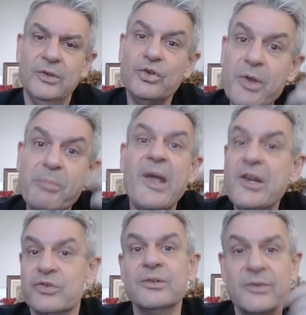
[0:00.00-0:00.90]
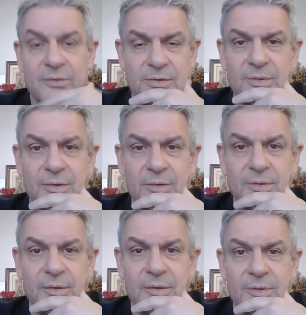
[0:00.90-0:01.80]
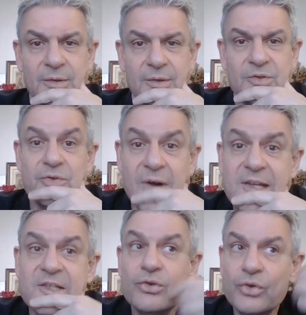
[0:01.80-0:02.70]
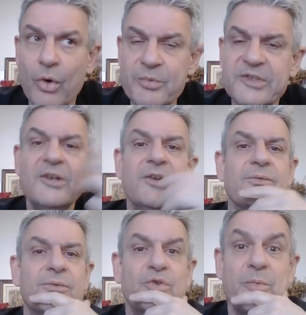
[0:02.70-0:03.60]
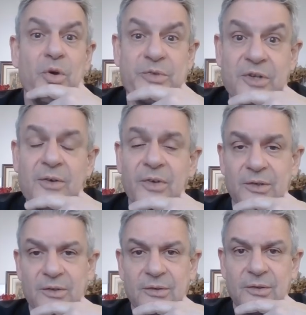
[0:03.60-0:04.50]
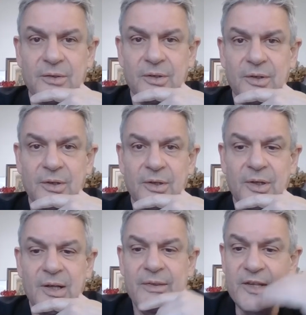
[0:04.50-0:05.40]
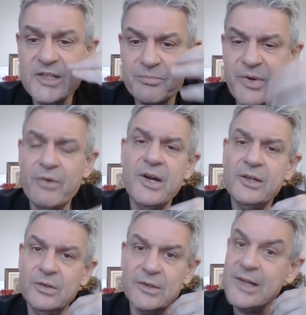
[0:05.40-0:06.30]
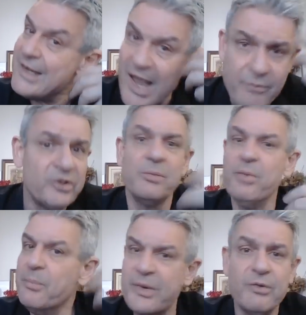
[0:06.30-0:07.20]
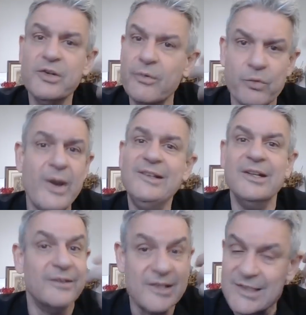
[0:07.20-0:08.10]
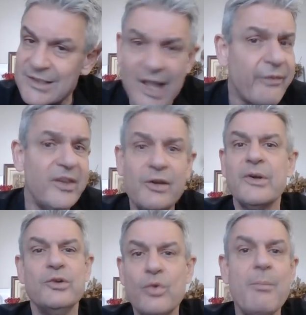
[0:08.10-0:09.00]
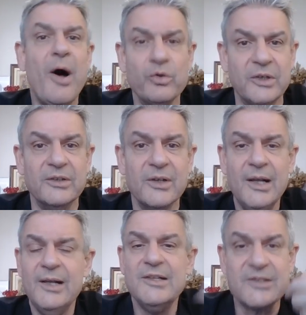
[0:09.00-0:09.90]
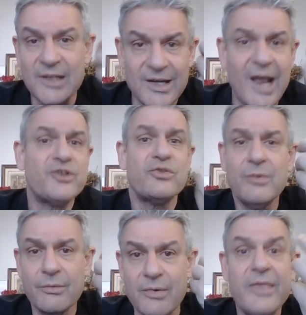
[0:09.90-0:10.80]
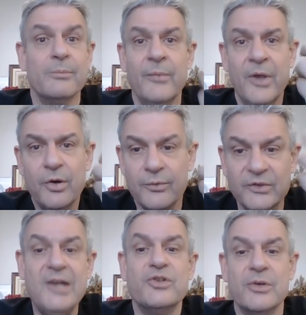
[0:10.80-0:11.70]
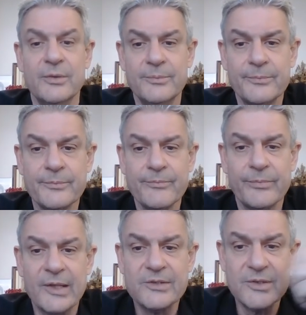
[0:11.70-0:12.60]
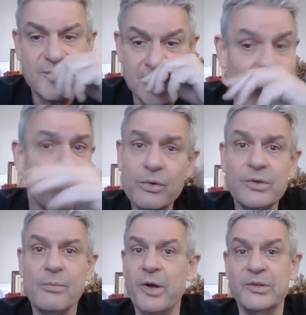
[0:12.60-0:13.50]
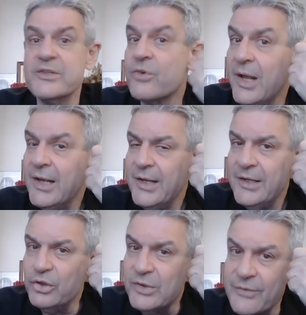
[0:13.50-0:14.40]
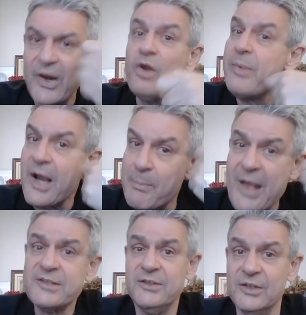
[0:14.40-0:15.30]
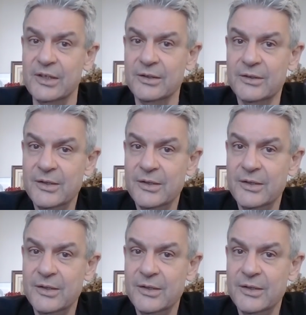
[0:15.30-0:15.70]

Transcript: to be patient, trains you to observe, to be observant. This period, the inevitable period of waiting, there's nothing you can do about it. It's the natural rhythm of nature. There's nothing you can do about it. So you develop a capacity